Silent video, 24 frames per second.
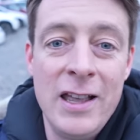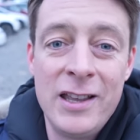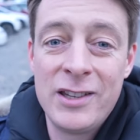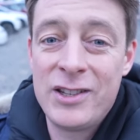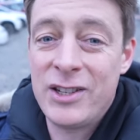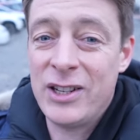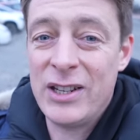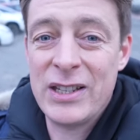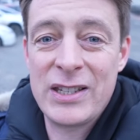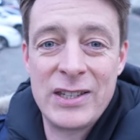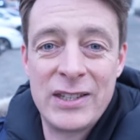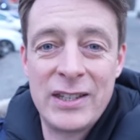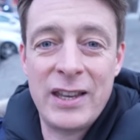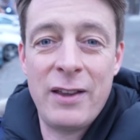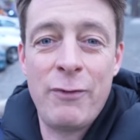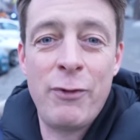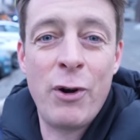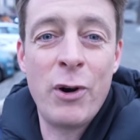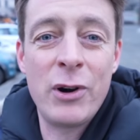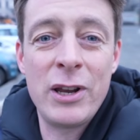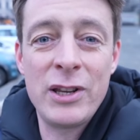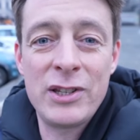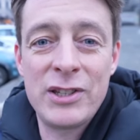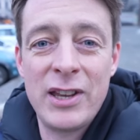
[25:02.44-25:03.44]
just they've
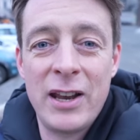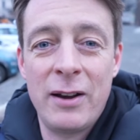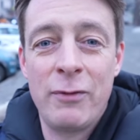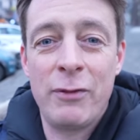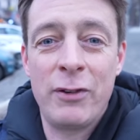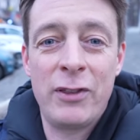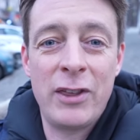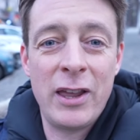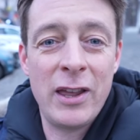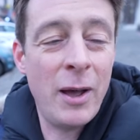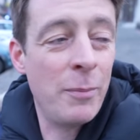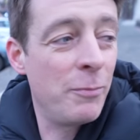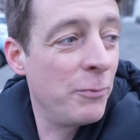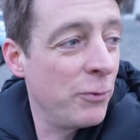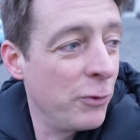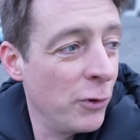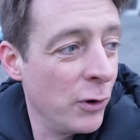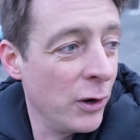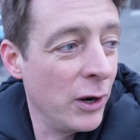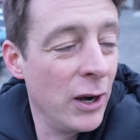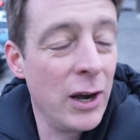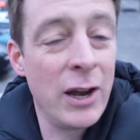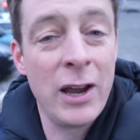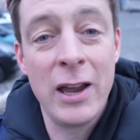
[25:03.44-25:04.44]
already set everything up
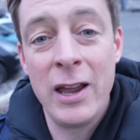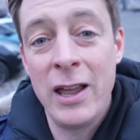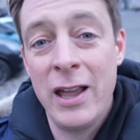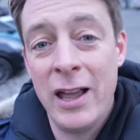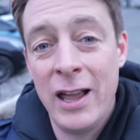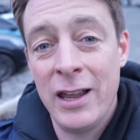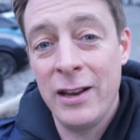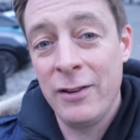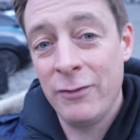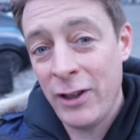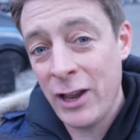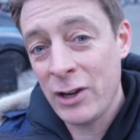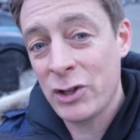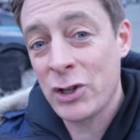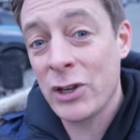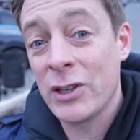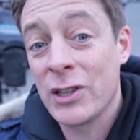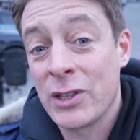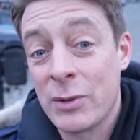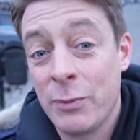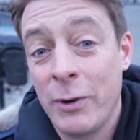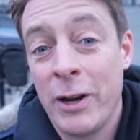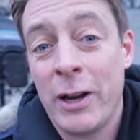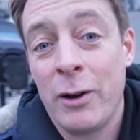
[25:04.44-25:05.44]
for an invasion.
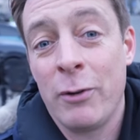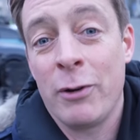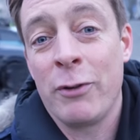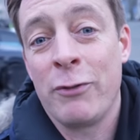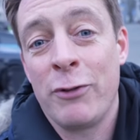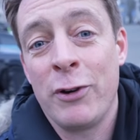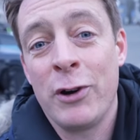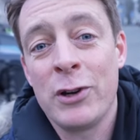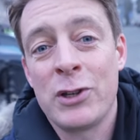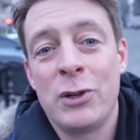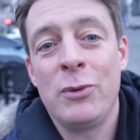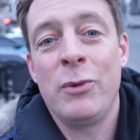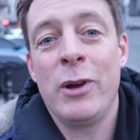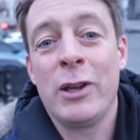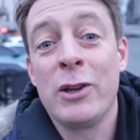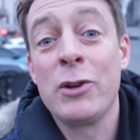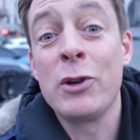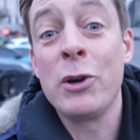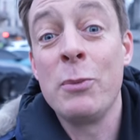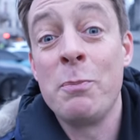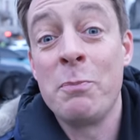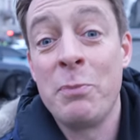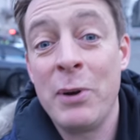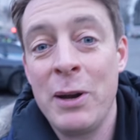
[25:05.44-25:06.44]
This is what I refer to with
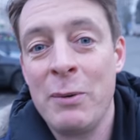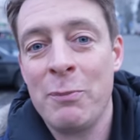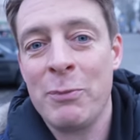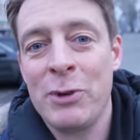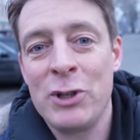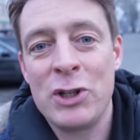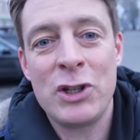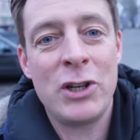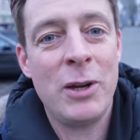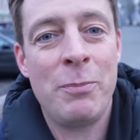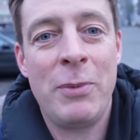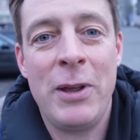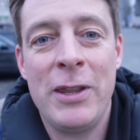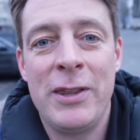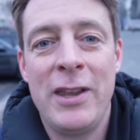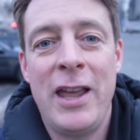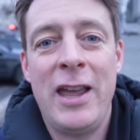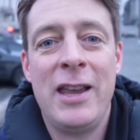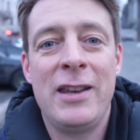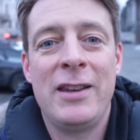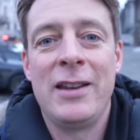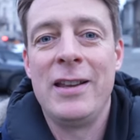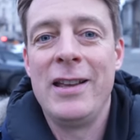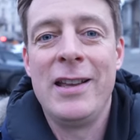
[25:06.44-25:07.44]
good brinkmanship, and
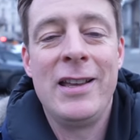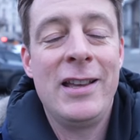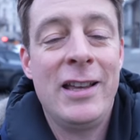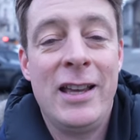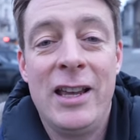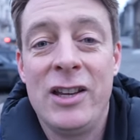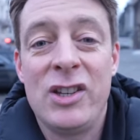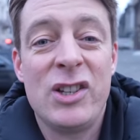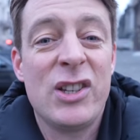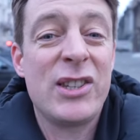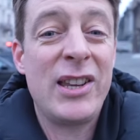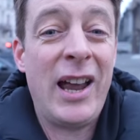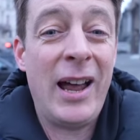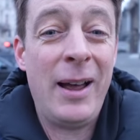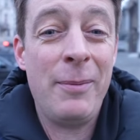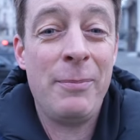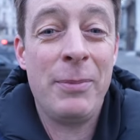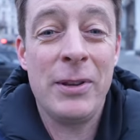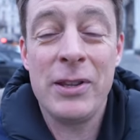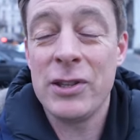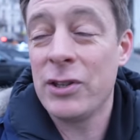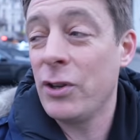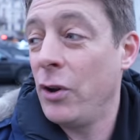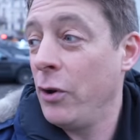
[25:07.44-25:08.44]
then it just
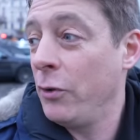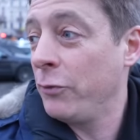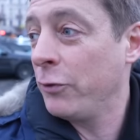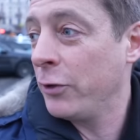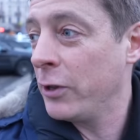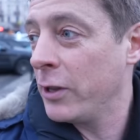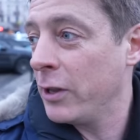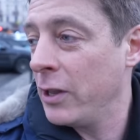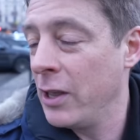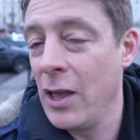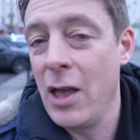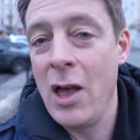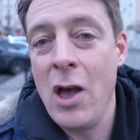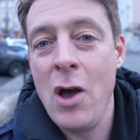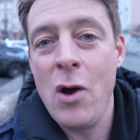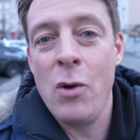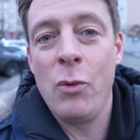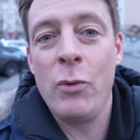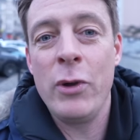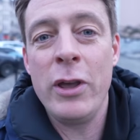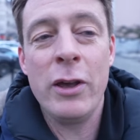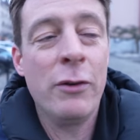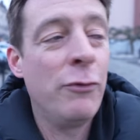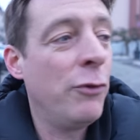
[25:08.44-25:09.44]
happens. So hopefully
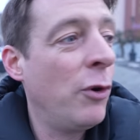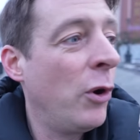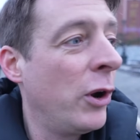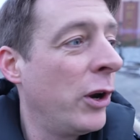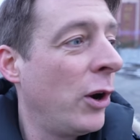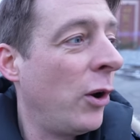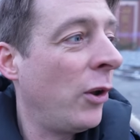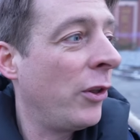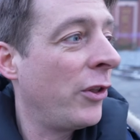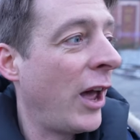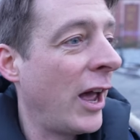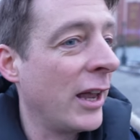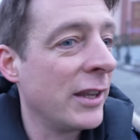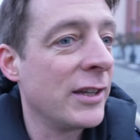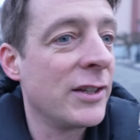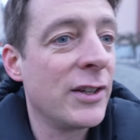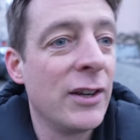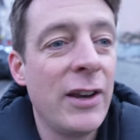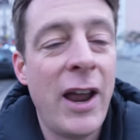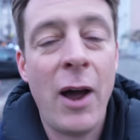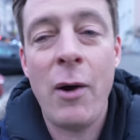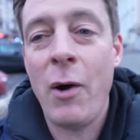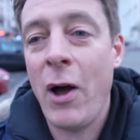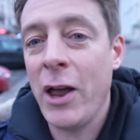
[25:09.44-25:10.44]
we avoid all that.
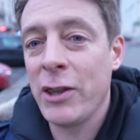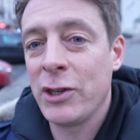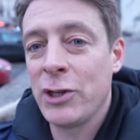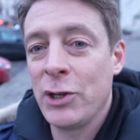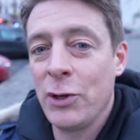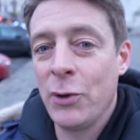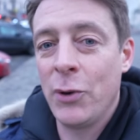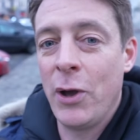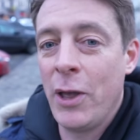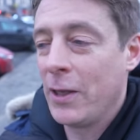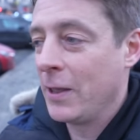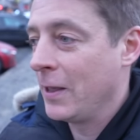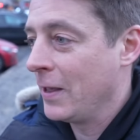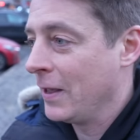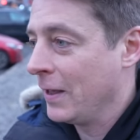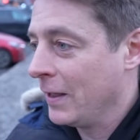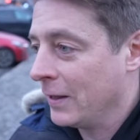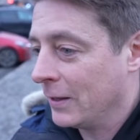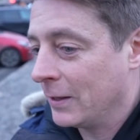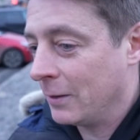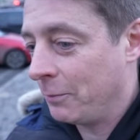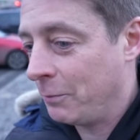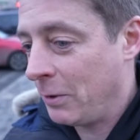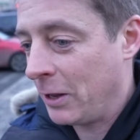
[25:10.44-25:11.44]
So now on to
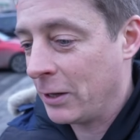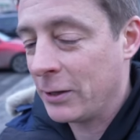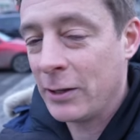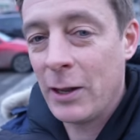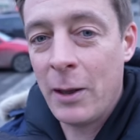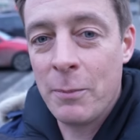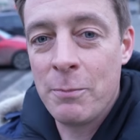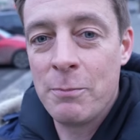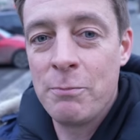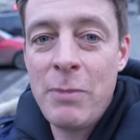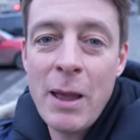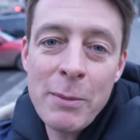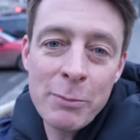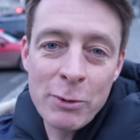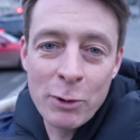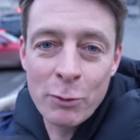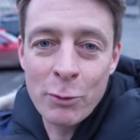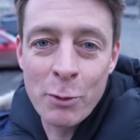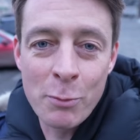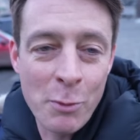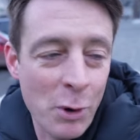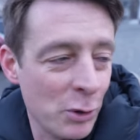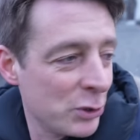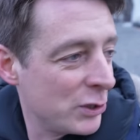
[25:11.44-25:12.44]
the bit that maybe
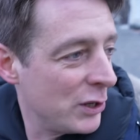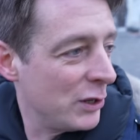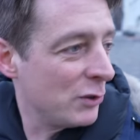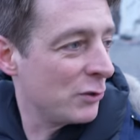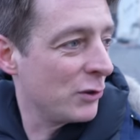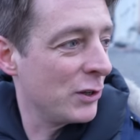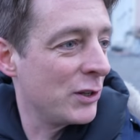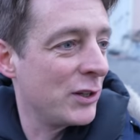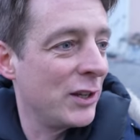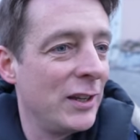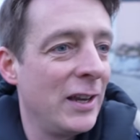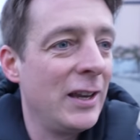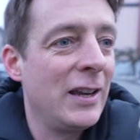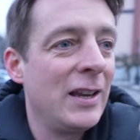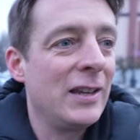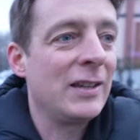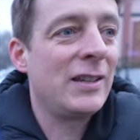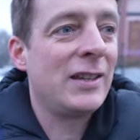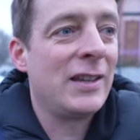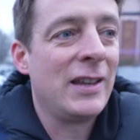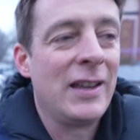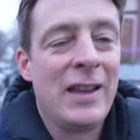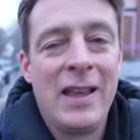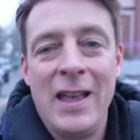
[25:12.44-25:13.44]
we're most interested in
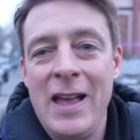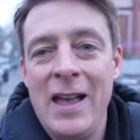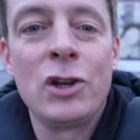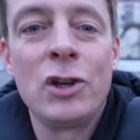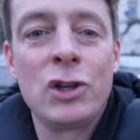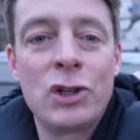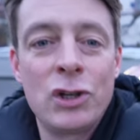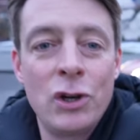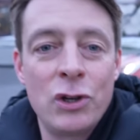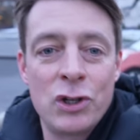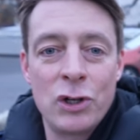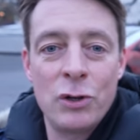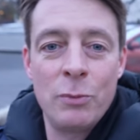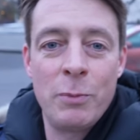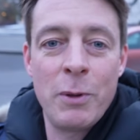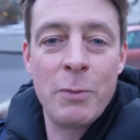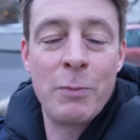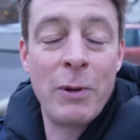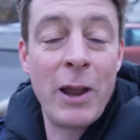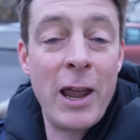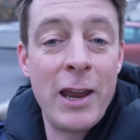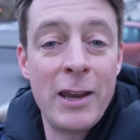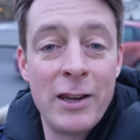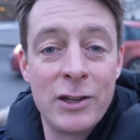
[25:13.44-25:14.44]
is, should you be
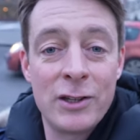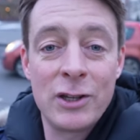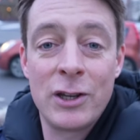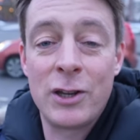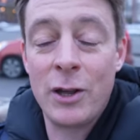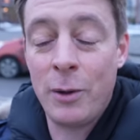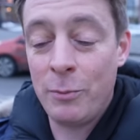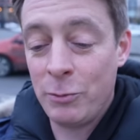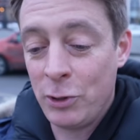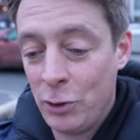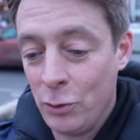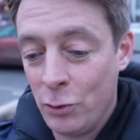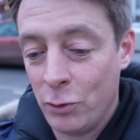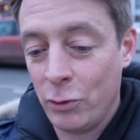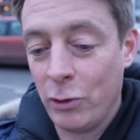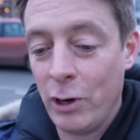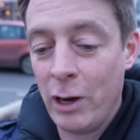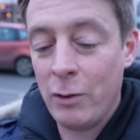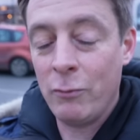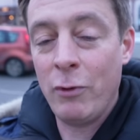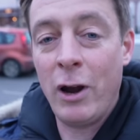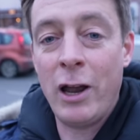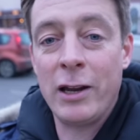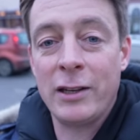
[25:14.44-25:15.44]
planning to come to
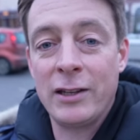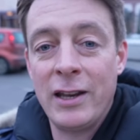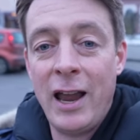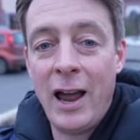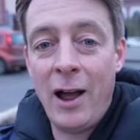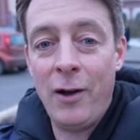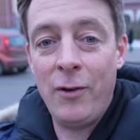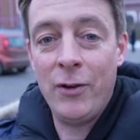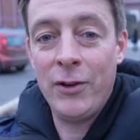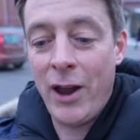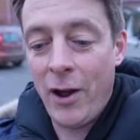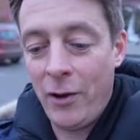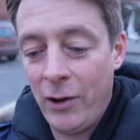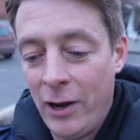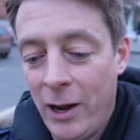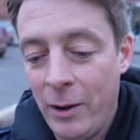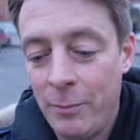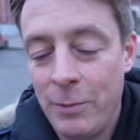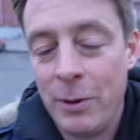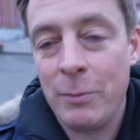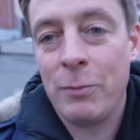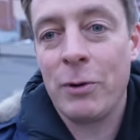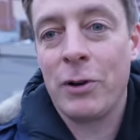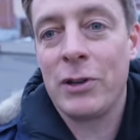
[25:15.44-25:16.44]
Ukraine right now? Now, a lot
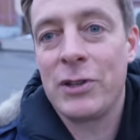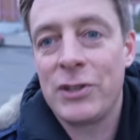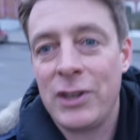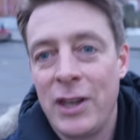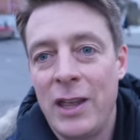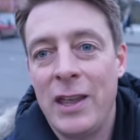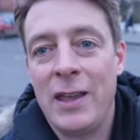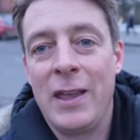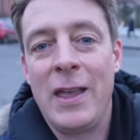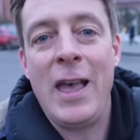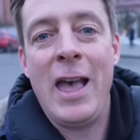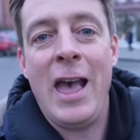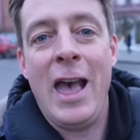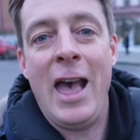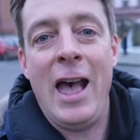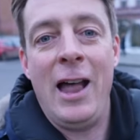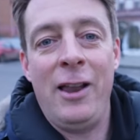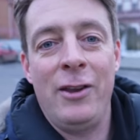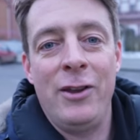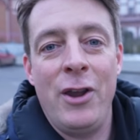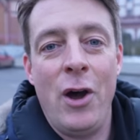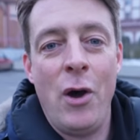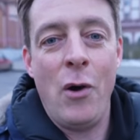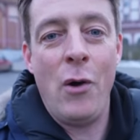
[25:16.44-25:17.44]
of people are going to say,
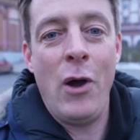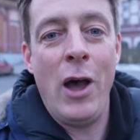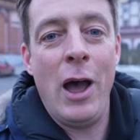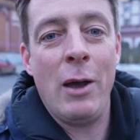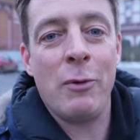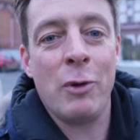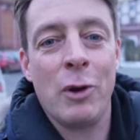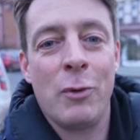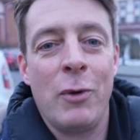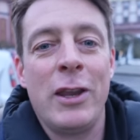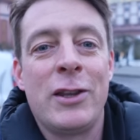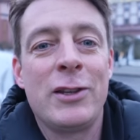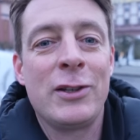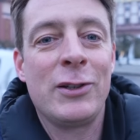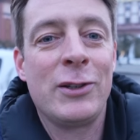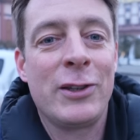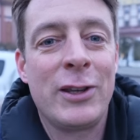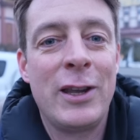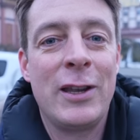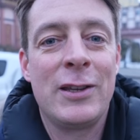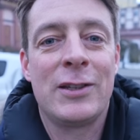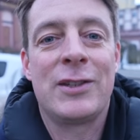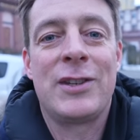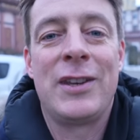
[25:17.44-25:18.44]
hell no, I'm going to wait till
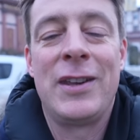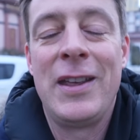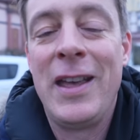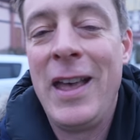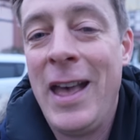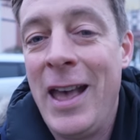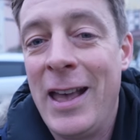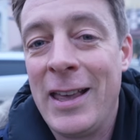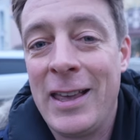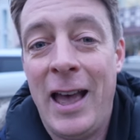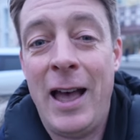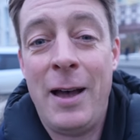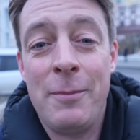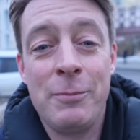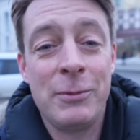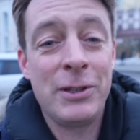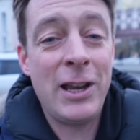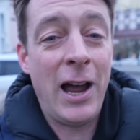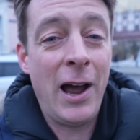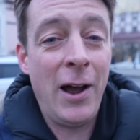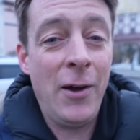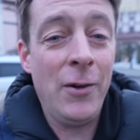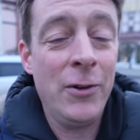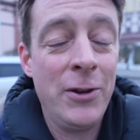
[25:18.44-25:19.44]
things calm
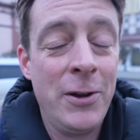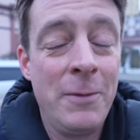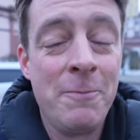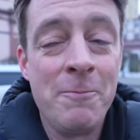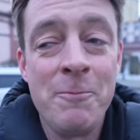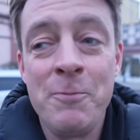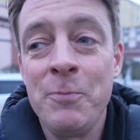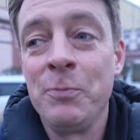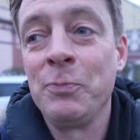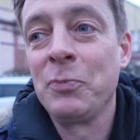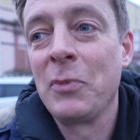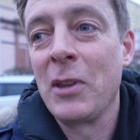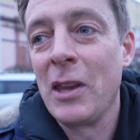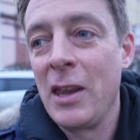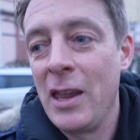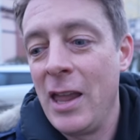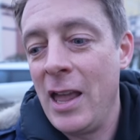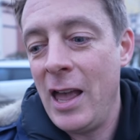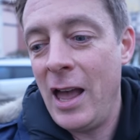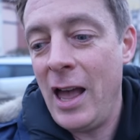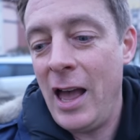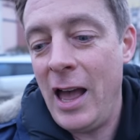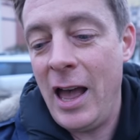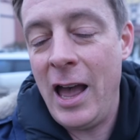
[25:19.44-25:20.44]
down
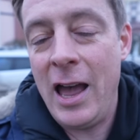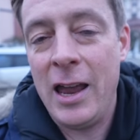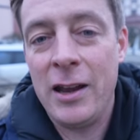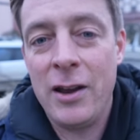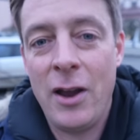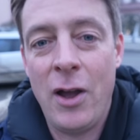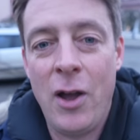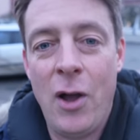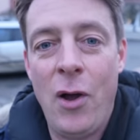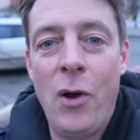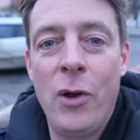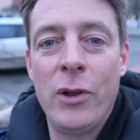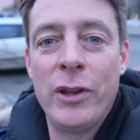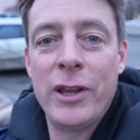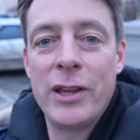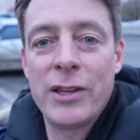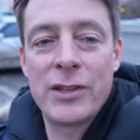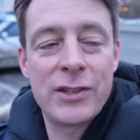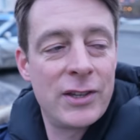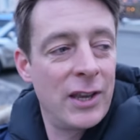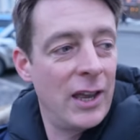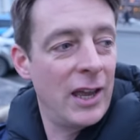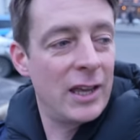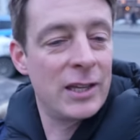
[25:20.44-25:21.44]
and all
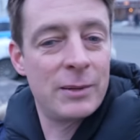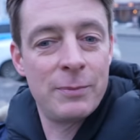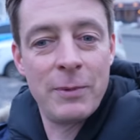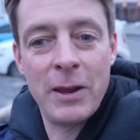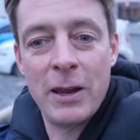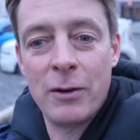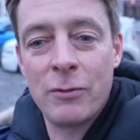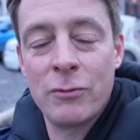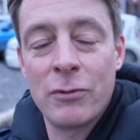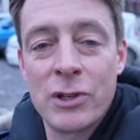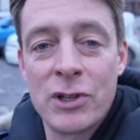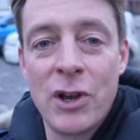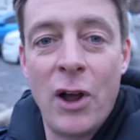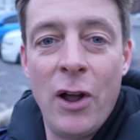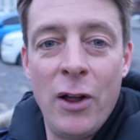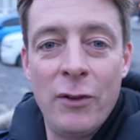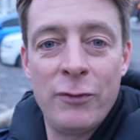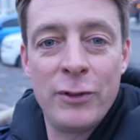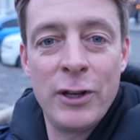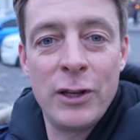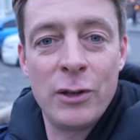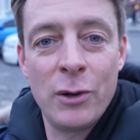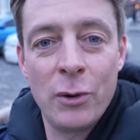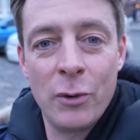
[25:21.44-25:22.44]
this has been
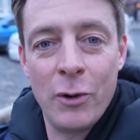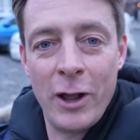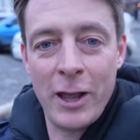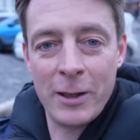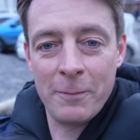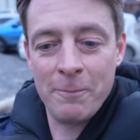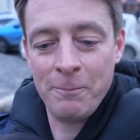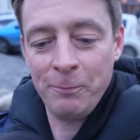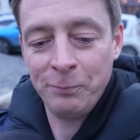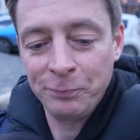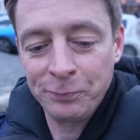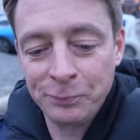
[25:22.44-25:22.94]
resolved either way.